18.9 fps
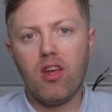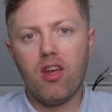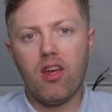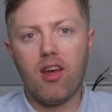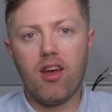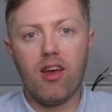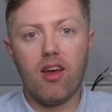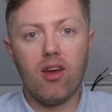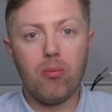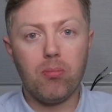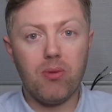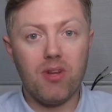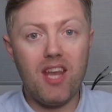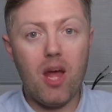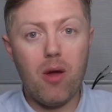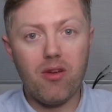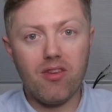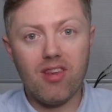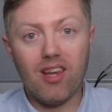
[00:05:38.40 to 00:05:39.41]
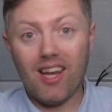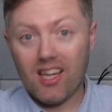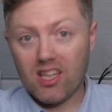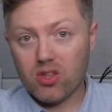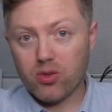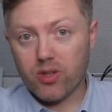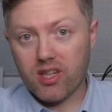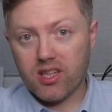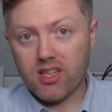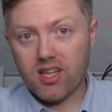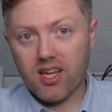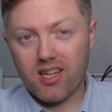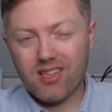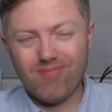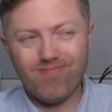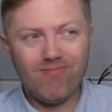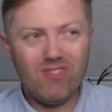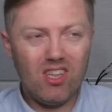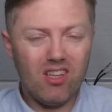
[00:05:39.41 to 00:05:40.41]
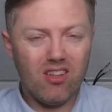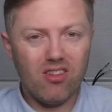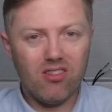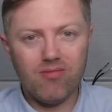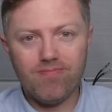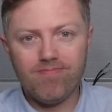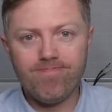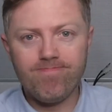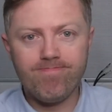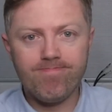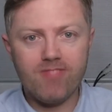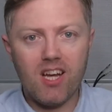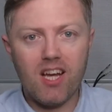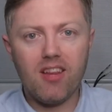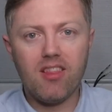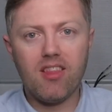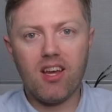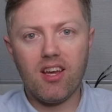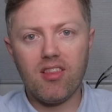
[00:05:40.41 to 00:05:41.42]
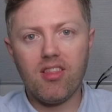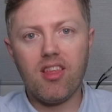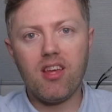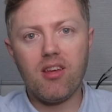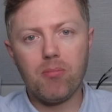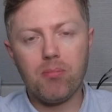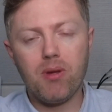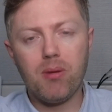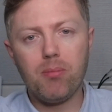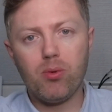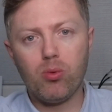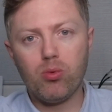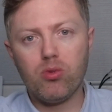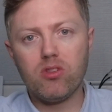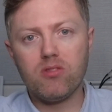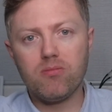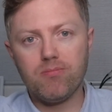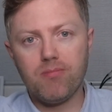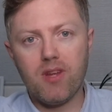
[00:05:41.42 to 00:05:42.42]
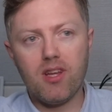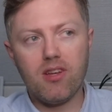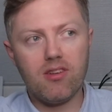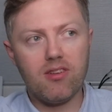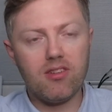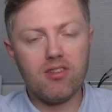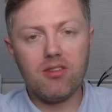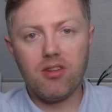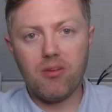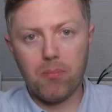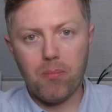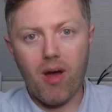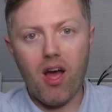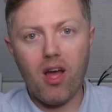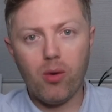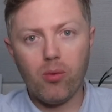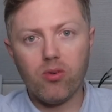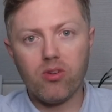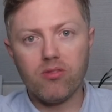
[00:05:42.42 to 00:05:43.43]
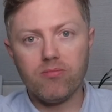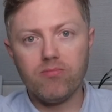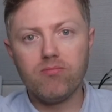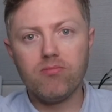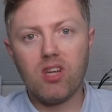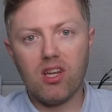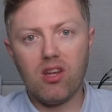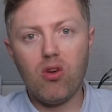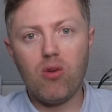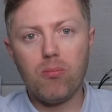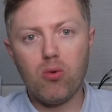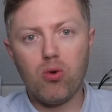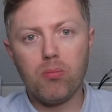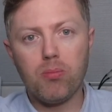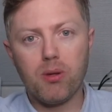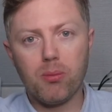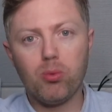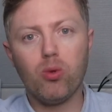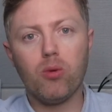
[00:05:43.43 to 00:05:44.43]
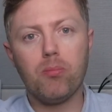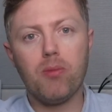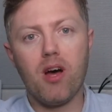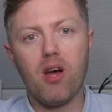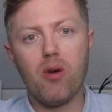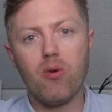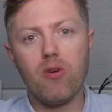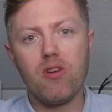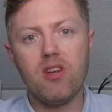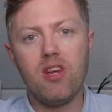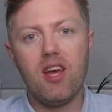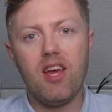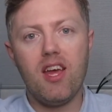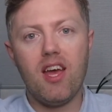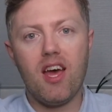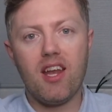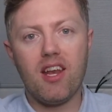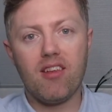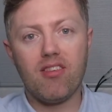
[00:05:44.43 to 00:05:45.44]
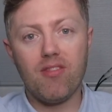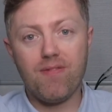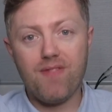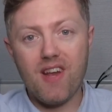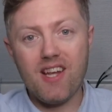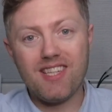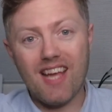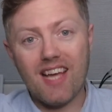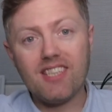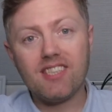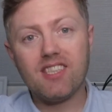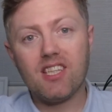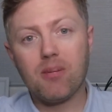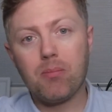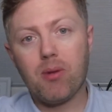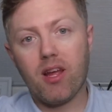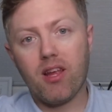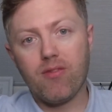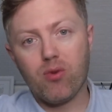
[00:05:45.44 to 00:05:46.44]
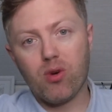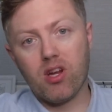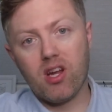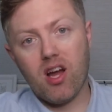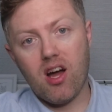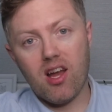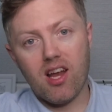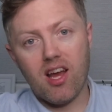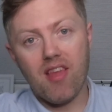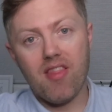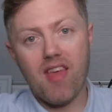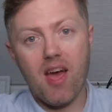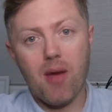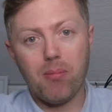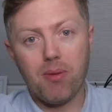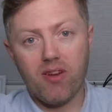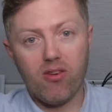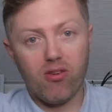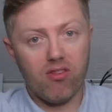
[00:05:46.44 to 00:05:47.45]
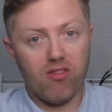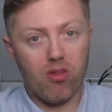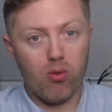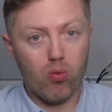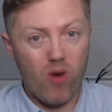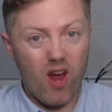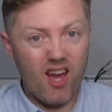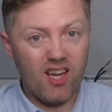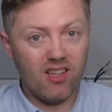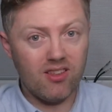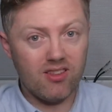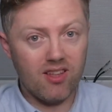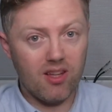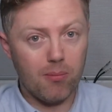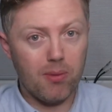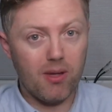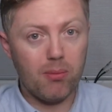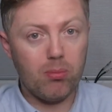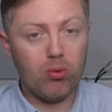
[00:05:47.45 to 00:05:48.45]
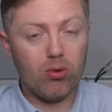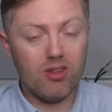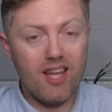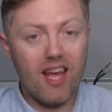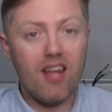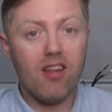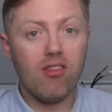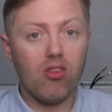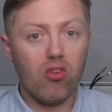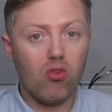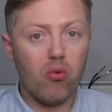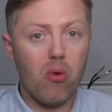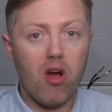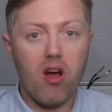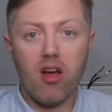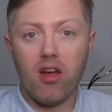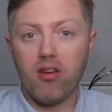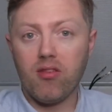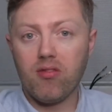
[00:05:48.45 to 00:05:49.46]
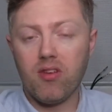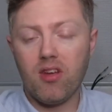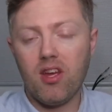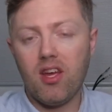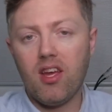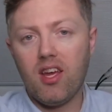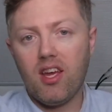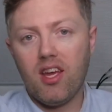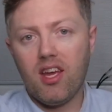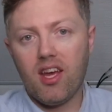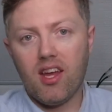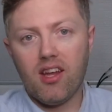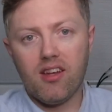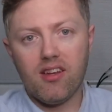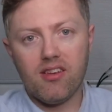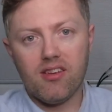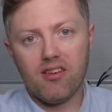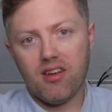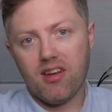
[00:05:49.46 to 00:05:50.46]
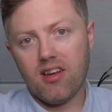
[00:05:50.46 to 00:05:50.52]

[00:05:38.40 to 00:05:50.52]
but now it's electric. I think people would buy one. A lot more people would buy one, and it's a fantastic place for a car like that because of the range that people tend to drive, and